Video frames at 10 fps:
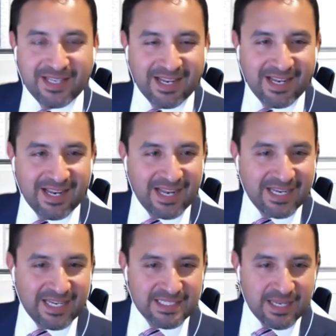and I
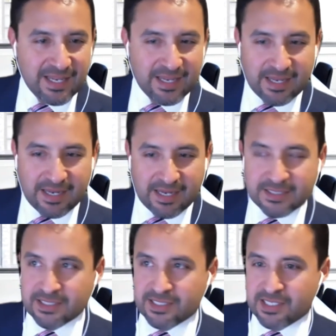guess I
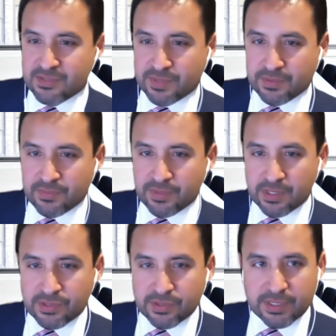suggest we
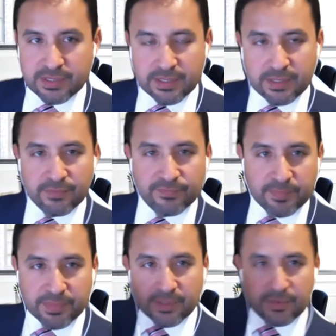also consider
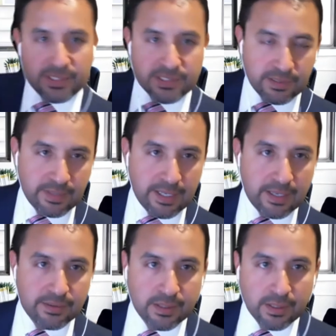flipping the question
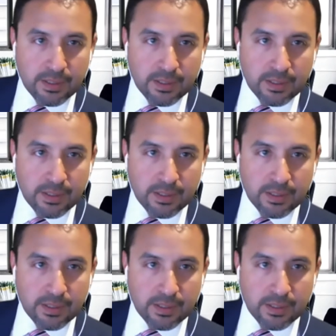around